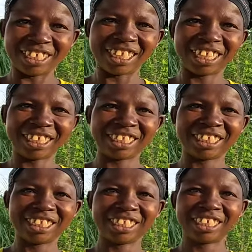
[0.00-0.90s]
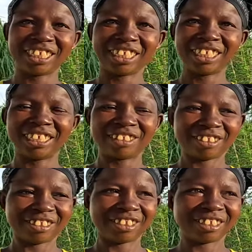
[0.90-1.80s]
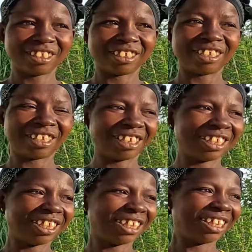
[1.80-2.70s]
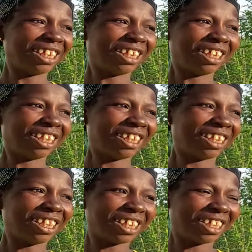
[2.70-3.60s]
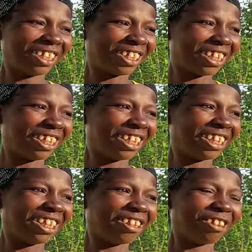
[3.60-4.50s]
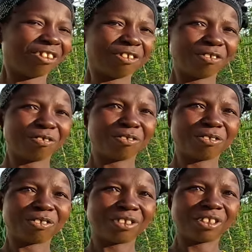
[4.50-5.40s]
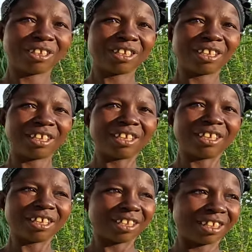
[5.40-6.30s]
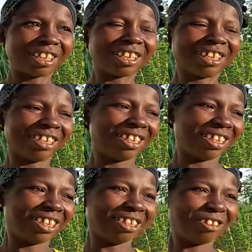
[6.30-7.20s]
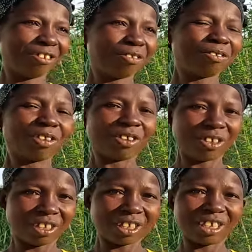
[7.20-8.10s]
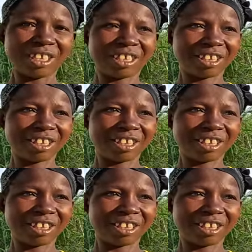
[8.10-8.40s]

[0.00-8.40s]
Yes. Okay, thank you. Yeah? Uh -huh. Thank you so much for that. Okay. I'm happy talking to you. I'm happy uh, knowing you. Uh, okay. I'm Brother Sheriff. Yeah. Okay.